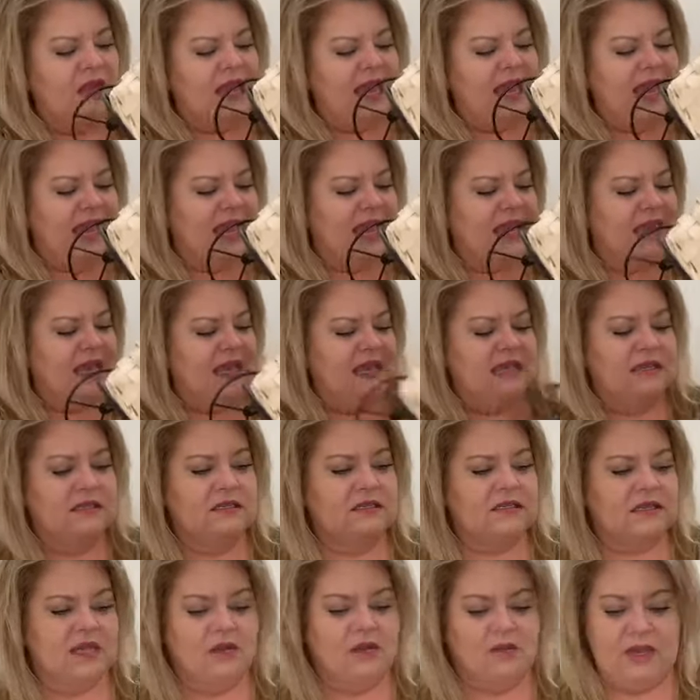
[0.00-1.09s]
And
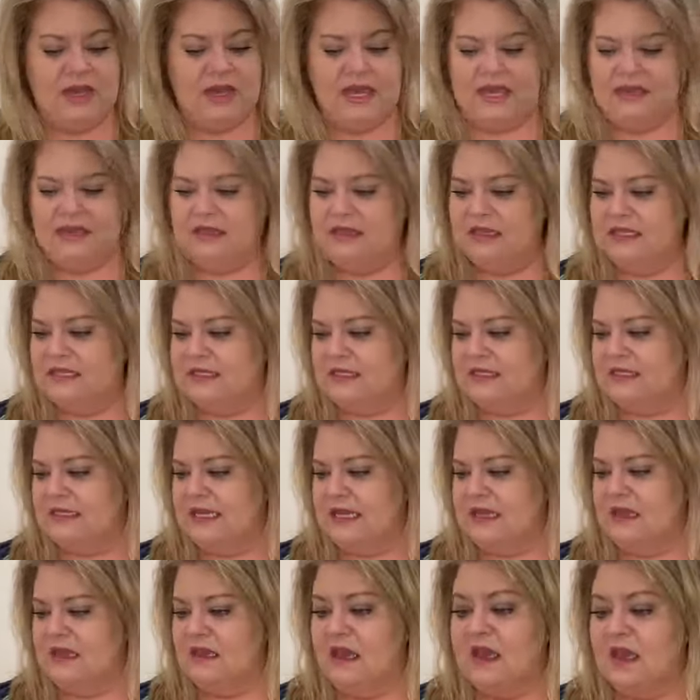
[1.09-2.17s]
okay, let's
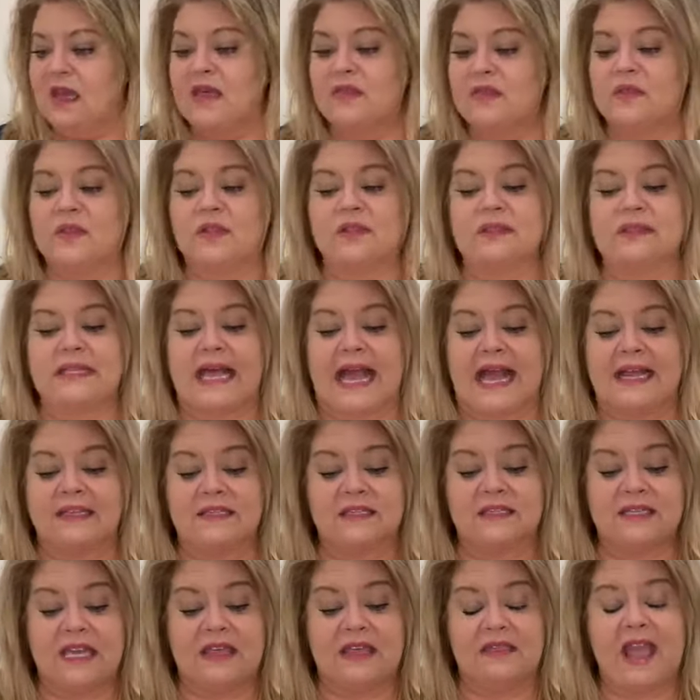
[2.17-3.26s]
see. The
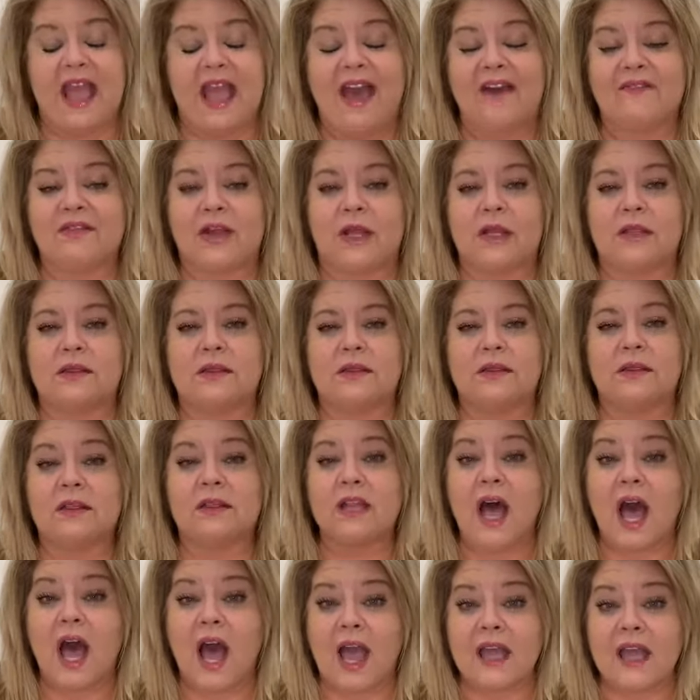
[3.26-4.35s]
last thing, they have a
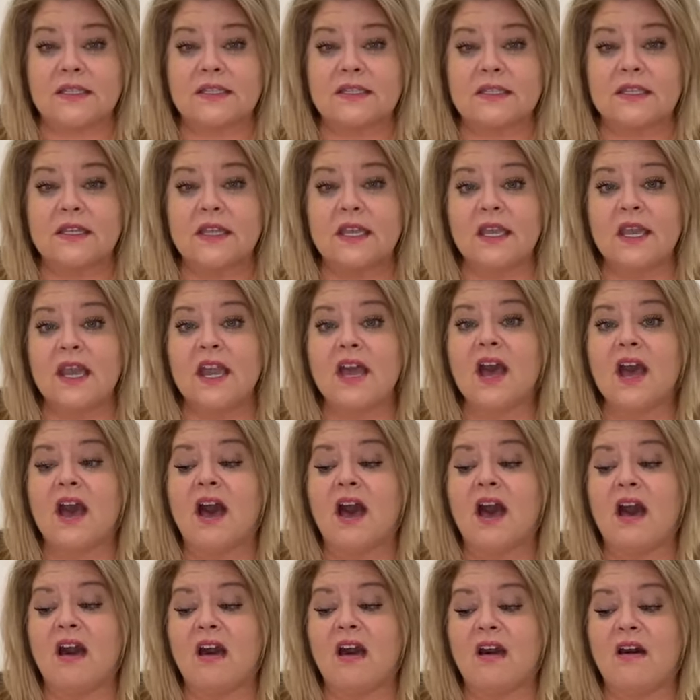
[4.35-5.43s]
lot
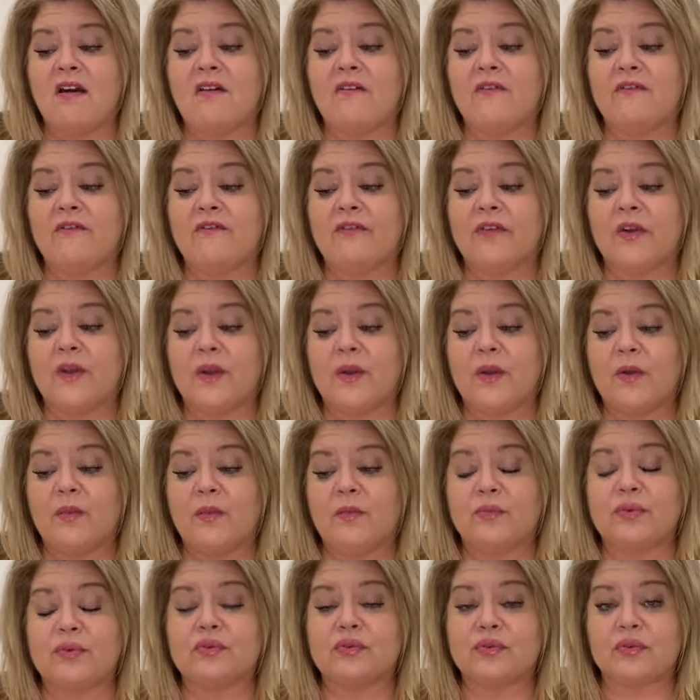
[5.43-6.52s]
of
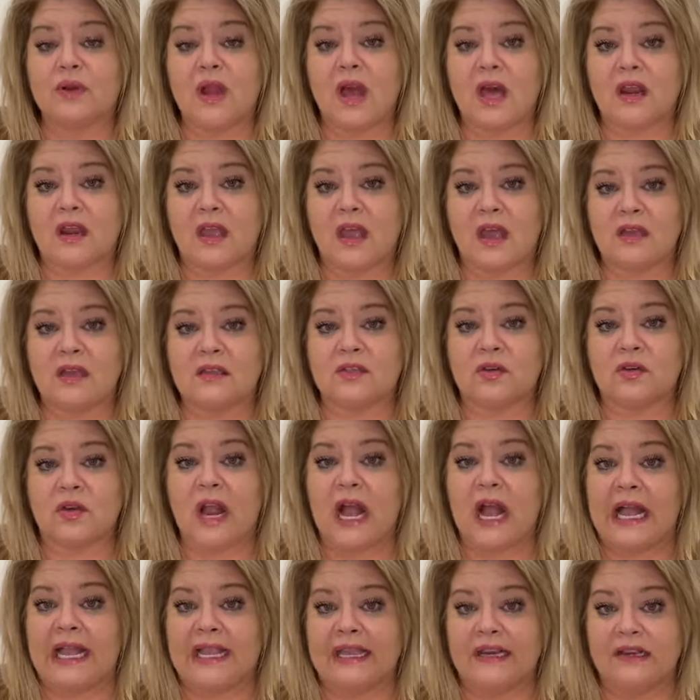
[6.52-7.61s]
products or
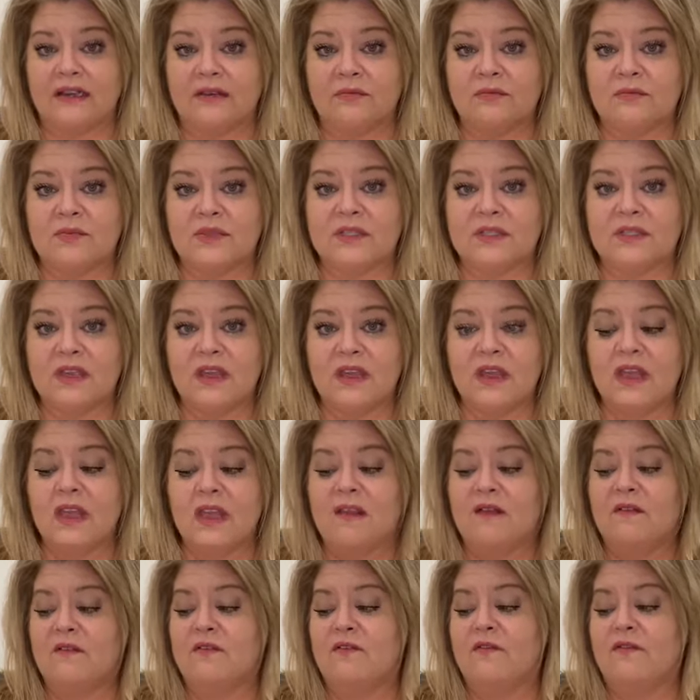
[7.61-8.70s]
items
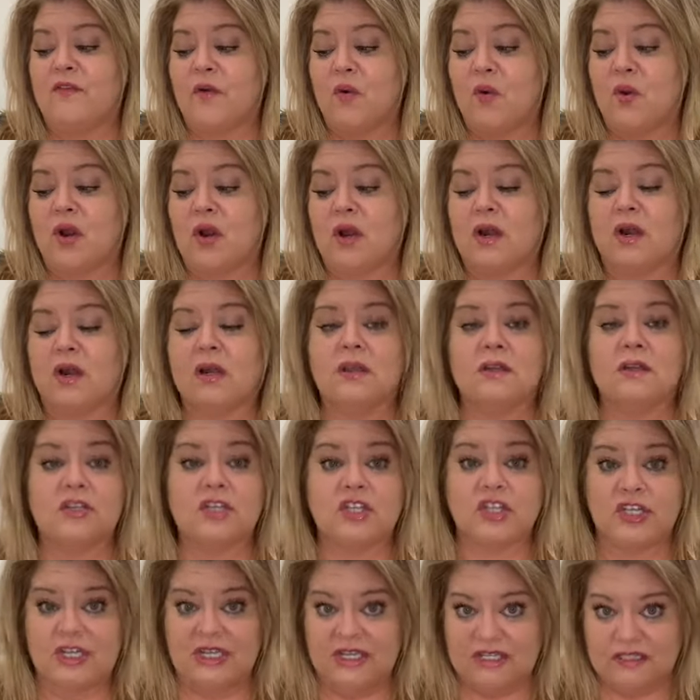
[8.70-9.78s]
for
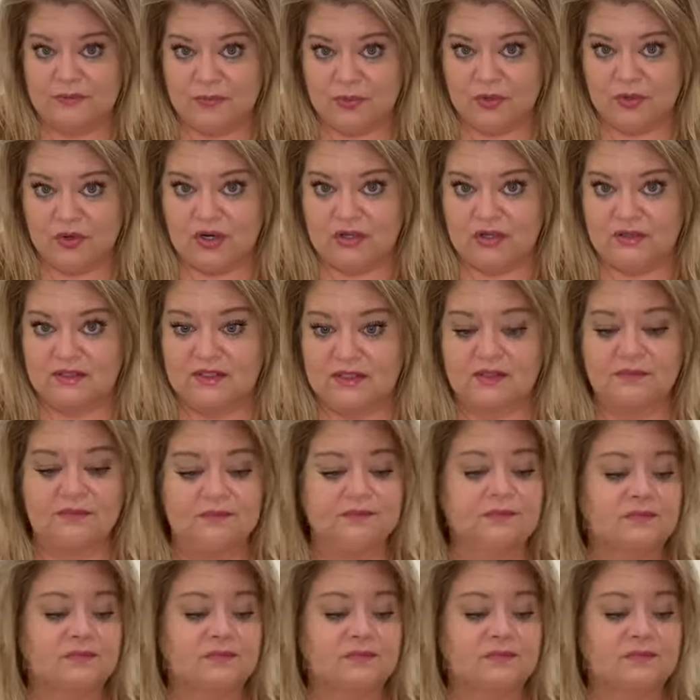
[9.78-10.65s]
cheese boards.